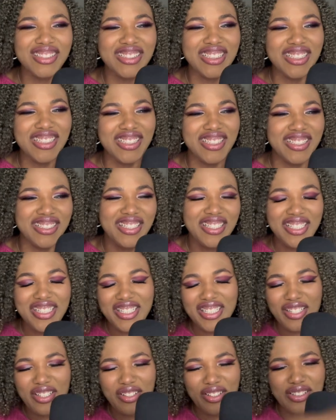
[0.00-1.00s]
to,
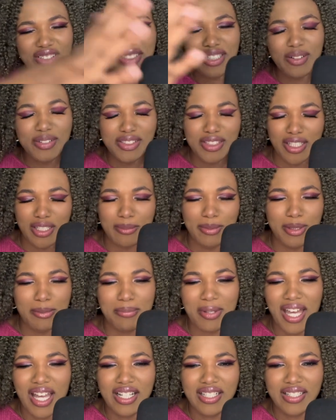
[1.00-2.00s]
you know, there's always going to be
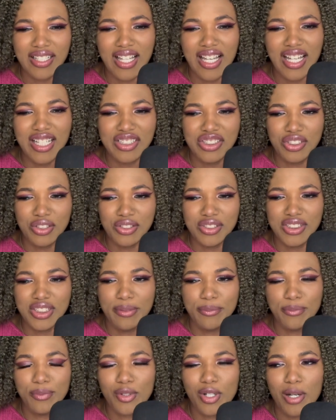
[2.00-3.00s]
backlash or
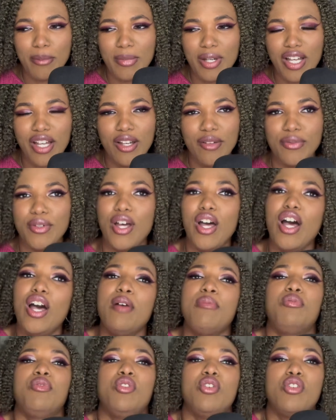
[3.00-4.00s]
some form of
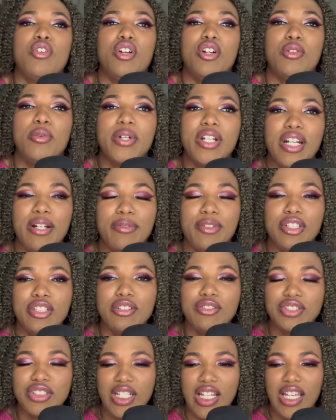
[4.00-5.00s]
uproar whenever
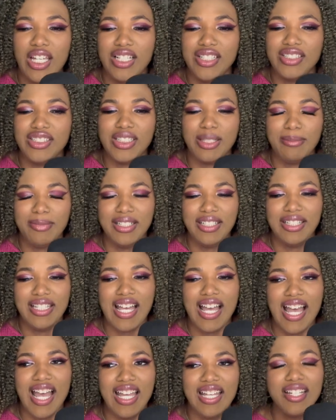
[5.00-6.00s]
you change something
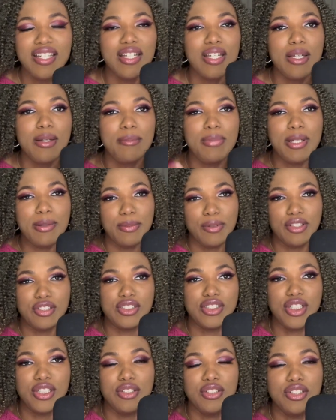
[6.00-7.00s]
that people are
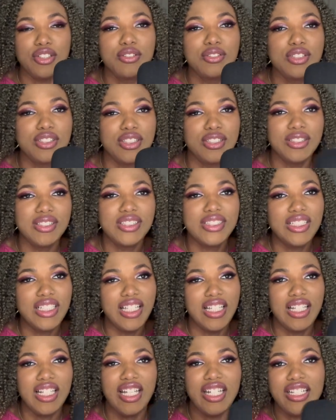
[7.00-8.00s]
so used to
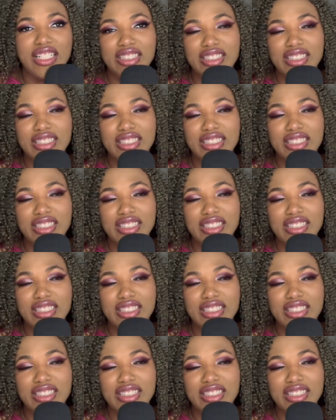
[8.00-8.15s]
seeing in a